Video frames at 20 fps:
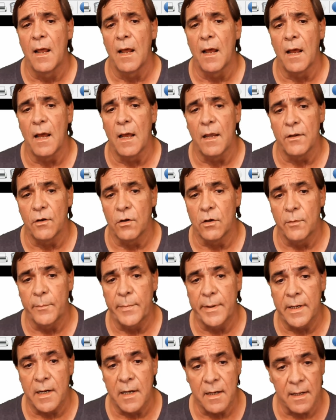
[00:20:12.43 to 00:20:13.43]
You'll only
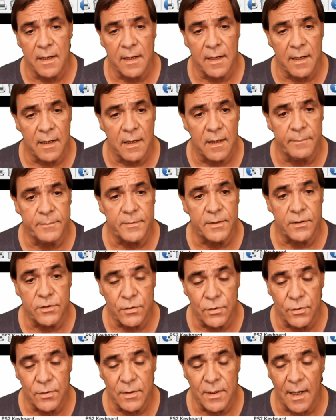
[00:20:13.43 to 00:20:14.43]
be able to get up to
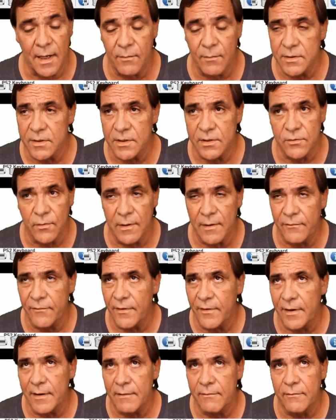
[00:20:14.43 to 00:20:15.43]
2K, which is
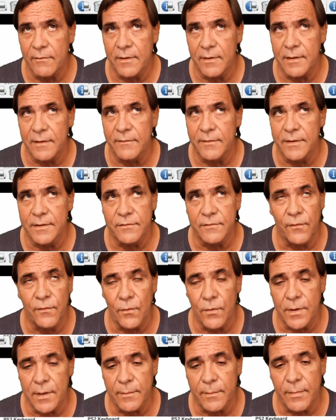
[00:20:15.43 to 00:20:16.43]
25, whatever it is,
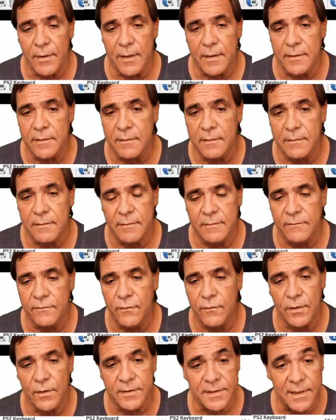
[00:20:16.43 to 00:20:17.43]
40 by
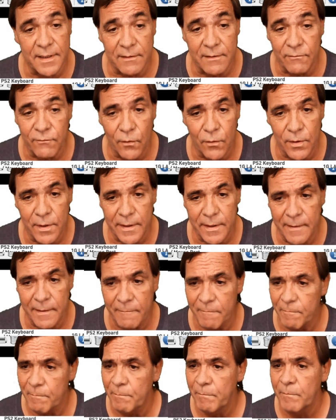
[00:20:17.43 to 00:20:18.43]
1440
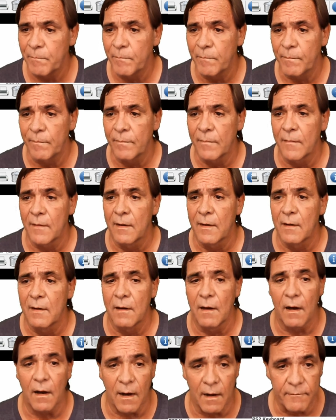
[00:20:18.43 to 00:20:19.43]

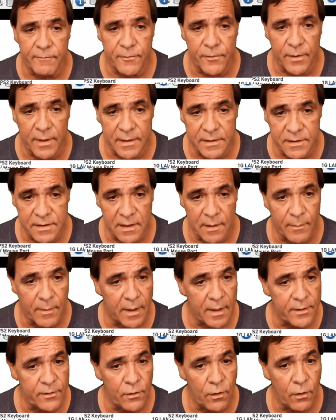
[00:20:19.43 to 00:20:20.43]
off your
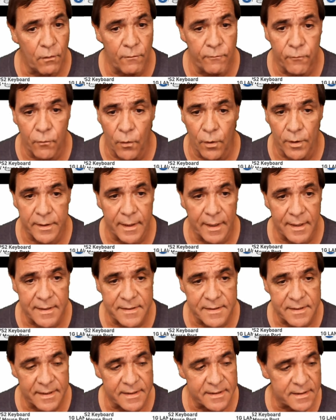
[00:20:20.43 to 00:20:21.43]
HDMI. No 4K
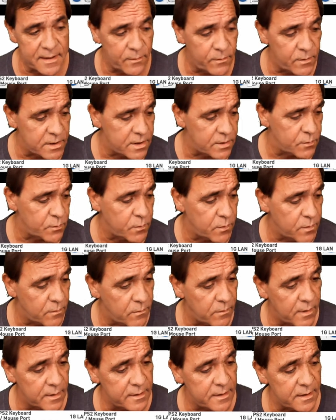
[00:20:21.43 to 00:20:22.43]
60, which is
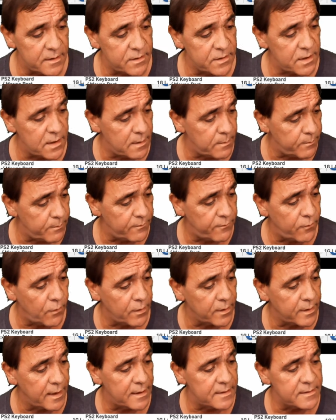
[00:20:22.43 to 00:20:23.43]
what the cheap
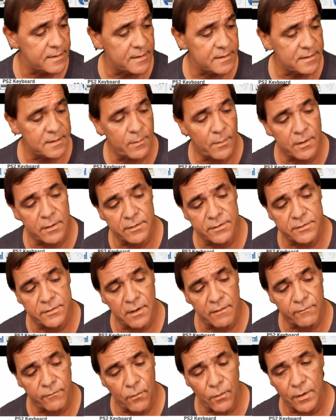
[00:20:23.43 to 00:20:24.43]
4K 60 monitors
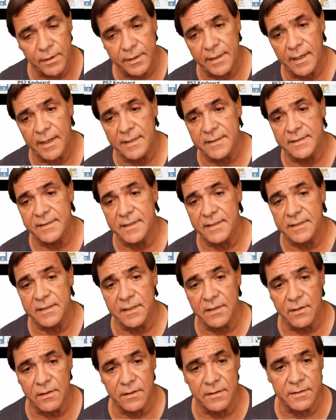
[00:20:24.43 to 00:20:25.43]
are, 4K
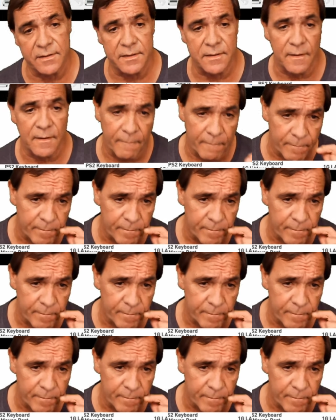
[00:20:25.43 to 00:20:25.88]
60 Hertz.